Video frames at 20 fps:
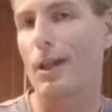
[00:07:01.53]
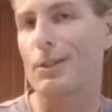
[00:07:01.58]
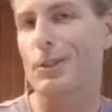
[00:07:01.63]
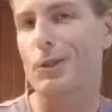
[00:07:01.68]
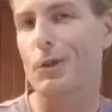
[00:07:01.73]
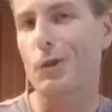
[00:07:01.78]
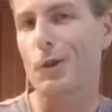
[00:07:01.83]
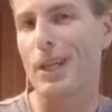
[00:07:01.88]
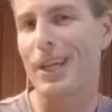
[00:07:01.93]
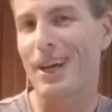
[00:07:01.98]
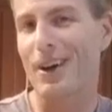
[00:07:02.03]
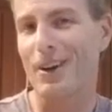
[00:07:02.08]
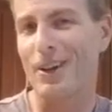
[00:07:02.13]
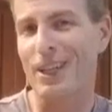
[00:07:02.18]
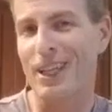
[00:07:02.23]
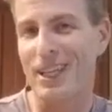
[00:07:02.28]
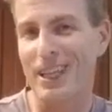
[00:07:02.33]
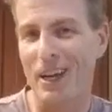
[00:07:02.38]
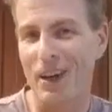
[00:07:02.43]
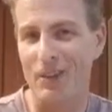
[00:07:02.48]
it's cooling, I'll
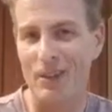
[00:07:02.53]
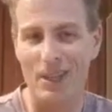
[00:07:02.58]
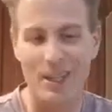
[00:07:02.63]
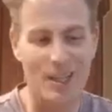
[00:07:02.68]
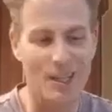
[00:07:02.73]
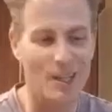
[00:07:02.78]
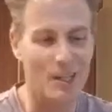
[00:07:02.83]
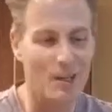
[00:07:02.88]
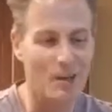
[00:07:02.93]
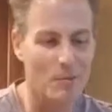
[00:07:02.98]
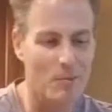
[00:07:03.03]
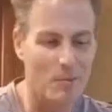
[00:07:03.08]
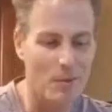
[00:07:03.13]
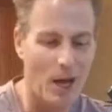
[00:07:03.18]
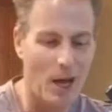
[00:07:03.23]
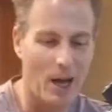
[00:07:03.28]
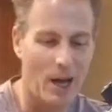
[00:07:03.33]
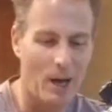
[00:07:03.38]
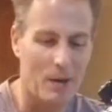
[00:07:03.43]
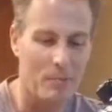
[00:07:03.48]
clean out the
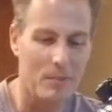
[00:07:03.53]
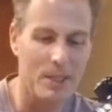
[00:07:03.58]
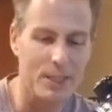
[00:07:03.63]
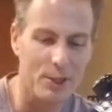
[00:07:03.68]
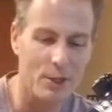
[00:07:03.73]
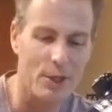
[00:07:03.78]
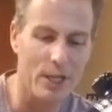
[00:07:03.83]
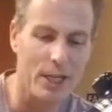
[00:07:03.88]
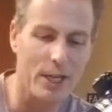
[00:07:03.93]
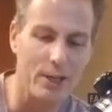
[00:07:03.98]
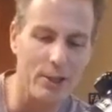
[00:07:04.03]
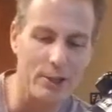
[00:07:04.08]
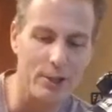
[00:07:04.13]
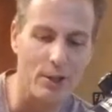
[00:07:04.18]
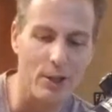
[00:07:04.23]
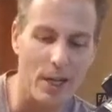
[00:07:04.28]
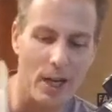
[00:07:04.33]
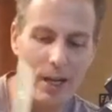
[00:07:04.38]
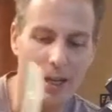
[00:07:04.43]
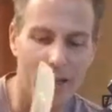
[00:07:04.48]
mixer here so
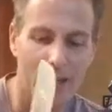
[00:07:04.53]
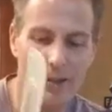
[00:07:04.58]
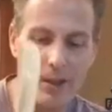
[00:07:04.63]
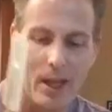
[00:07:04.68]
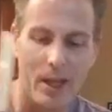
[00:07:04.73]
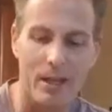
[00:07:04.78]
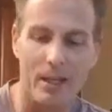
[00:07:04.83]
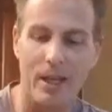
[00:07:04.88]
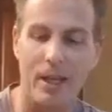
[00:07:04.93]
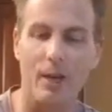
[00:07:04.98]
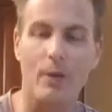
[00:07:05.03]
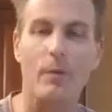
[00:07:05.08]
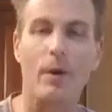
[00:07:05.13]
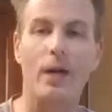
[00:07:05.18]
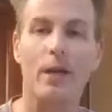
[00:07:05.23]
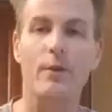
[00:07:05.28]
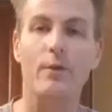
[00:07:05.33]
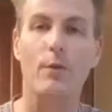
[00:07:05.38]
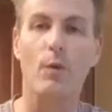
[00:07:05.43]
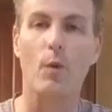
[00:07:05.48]
that I can then get it
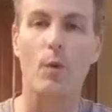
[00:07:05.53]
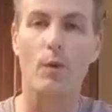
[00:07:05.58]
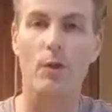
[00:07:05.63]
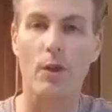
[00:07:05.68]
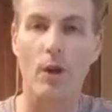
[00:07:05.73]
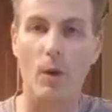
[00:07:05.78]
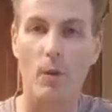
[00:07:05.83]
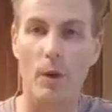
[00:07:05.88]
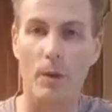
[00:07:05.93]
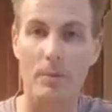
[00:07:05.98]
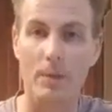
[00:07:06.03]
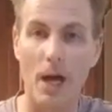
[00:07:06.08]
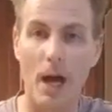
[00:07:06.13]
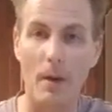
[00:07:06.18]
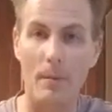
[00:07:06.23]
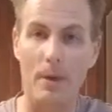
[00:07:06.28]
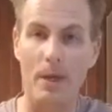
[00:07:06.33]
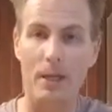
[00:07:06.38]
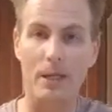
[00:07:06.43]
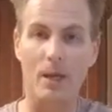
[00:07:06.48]
ready for the whipped
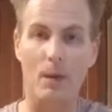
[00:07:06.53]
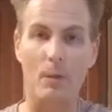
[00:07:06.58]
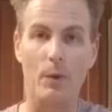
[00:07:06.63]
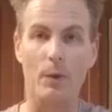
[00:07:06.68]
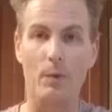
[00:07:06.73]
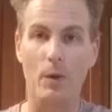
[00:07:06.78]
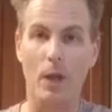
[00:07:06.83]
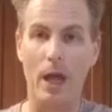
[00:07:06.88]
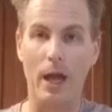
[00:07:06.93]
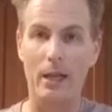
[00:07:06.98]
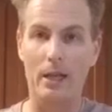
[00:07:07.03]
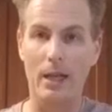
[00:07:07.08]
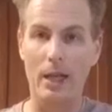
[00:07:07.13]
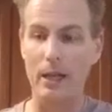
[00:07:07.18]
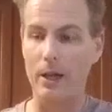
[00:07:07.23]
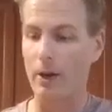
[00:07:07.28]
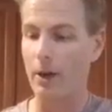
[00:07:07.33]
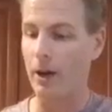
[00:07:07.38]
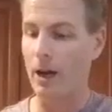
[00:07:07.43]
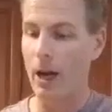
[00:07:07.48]
topping that we will add
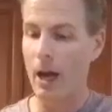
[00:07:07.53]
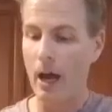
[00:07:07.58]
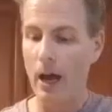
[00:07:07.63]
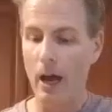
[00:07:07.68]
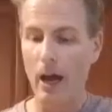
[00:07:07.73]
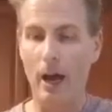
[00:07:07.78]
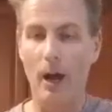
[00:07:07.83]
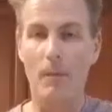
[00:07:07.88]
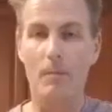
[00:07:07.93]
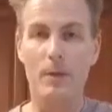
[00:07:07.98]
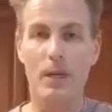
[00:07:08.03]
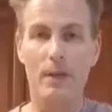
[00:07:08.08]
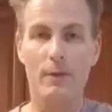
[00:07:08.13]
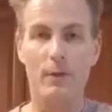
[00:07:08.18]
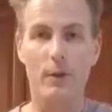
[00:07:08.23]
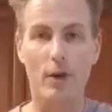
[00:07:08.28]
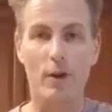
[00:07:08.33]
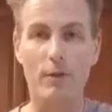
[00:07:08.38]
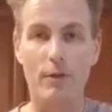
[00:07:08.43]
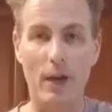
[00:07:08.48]
later. If
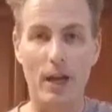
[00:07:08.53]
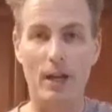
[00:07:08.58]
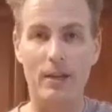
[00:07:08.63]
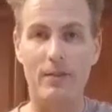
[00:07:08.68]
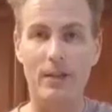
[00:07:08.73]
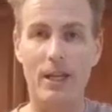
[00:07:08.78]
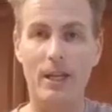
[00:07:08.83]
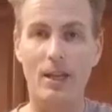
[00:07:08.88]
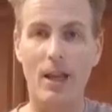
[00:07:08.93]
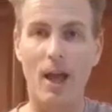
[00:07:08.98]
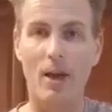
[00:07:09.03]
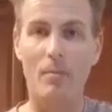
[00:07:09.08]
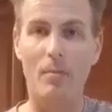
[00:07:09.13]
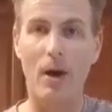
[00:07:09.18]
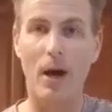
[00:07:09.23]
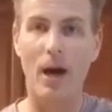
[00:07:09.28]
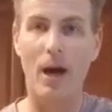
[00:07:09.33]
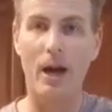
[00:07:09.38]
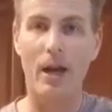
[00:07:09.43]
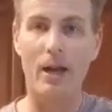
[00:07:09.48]
you're a fan of key lime
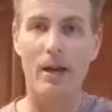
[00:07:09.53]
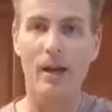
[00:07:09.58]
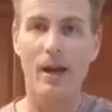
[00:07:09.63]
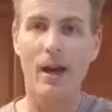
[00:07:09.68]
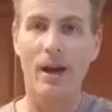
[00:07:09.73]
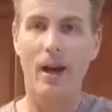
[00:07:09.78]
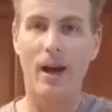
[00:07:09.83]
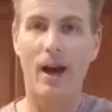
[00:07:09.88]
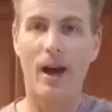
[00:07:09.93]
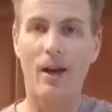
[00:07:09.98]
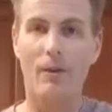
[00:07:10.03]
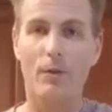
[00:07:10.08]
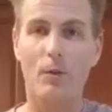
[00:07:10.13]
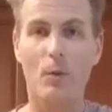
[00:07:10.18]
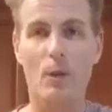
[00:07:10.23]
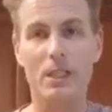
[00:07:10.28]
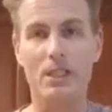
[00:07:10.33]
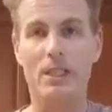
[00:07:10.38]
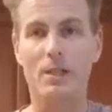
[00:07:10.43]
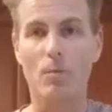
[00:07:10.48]
pie, if you
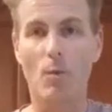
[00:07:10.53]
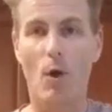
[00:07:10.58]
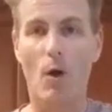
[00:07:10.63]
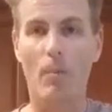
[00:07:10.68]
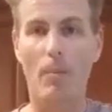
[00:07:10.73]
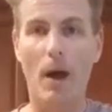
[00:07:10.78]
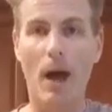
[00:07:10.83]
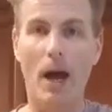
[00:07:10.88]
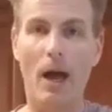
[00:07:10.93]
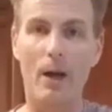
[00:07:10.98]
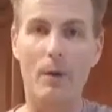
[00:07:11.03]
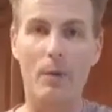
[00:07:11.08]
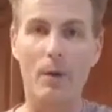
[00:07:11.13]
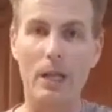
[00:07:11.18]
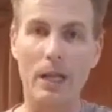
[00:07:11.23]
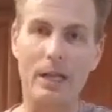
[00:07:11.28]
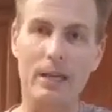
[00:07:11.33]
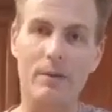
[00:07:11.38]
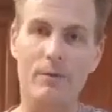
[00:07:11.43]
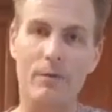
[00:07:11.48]
want to see more pie
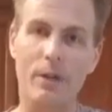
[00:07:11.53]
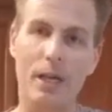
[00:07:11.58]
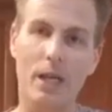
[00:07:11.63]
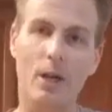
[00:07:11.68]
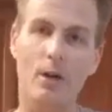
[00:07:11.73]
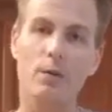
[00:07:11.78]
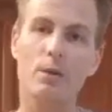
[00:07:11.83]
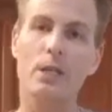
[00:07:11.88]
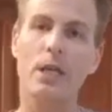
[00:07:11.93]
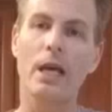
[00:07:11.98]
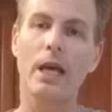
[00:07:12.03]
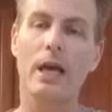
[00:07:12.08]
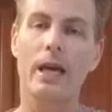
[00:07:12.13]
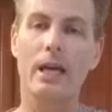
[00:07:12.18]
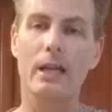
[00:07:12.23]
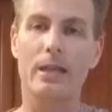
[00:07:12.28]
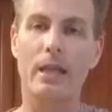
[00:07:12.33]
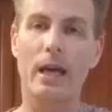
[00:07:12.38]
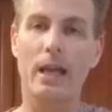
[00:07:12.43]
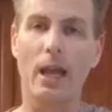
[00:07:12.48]
related videos,
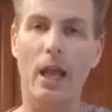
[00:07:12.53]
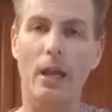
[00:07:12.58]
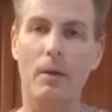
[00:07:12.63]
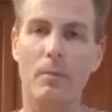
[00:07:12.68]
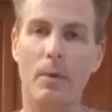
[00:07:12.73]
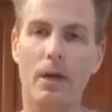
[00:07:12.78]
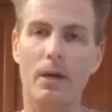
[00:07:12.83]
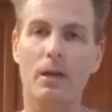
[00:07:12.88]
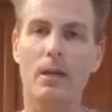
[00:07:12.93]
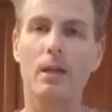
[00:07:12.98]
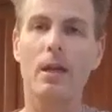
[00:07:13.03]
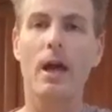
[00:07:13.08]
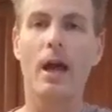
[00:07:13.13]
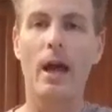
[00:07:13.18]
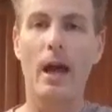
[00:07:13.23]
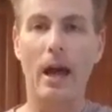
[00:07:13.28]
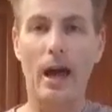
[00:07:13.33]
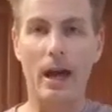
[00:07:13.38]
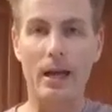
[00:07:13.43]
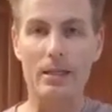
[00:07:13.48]
hit that like button,
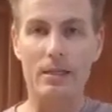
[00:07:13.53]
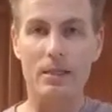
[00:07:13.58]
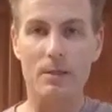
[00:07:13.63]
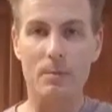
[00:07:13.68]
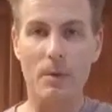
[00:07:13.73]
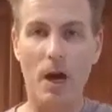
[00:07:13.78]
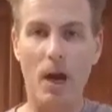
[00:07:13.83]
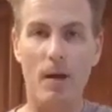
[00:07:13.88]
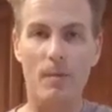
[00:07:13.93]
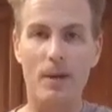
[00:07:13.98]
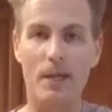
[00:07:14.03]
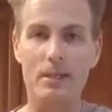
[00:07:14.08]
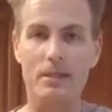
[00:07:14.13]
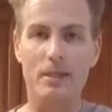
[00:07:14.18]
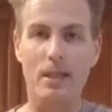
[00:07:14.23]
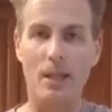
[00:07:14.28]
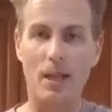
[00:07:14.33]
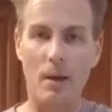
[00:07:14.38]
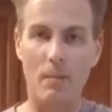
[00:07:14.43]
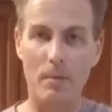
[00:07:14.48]
add some
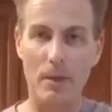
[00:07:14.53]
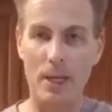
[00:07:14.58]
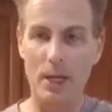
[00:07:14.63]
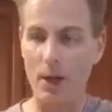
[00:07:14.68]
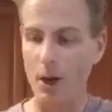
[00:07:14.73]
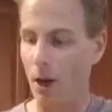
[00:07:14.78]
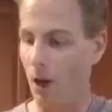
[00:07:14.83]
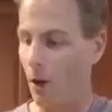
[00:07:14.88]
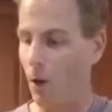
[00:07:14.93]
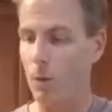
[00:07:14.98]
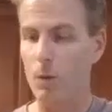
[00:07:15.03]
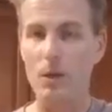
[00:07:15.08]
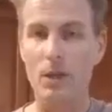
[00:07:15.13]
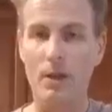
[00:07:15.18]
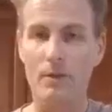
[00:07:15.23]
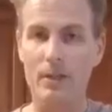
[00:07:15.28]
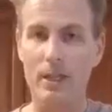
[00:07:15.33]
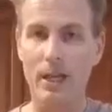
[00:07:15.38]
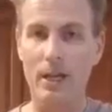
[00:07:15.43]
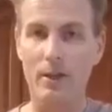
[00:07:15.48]
comments, let me know. Would
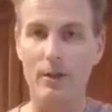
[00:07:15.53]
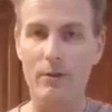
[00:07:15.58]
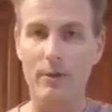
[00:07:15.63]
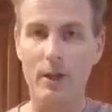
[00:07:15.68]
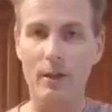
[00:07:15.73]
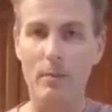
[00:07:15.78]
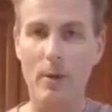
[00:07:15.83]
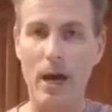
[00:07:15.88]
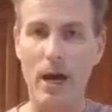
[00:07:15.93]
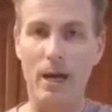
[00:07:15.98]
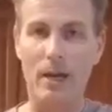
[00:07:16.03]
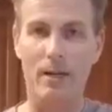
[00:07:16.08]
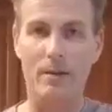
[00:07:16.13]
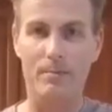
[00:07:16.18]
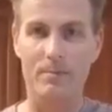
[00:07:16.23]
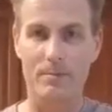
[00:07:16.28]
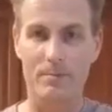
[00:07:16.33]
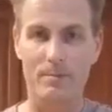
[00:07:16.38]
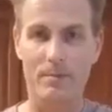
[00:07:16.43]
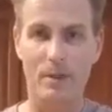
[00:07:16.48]
love to get your feedback.
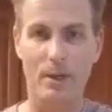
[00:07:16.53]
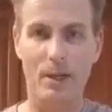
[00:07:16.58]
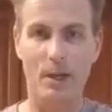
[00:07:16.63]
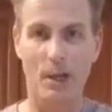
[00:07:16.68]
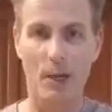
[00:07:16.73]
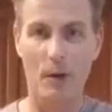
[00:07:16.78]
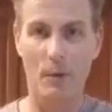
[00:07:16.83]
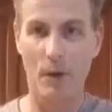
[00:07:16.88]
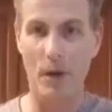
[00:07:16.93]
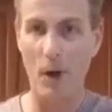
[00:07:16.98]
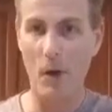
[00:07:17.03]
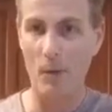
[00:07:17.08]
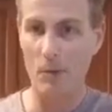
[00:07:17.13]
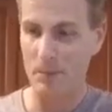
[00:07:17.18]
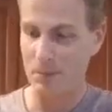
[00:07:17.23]
Here we go.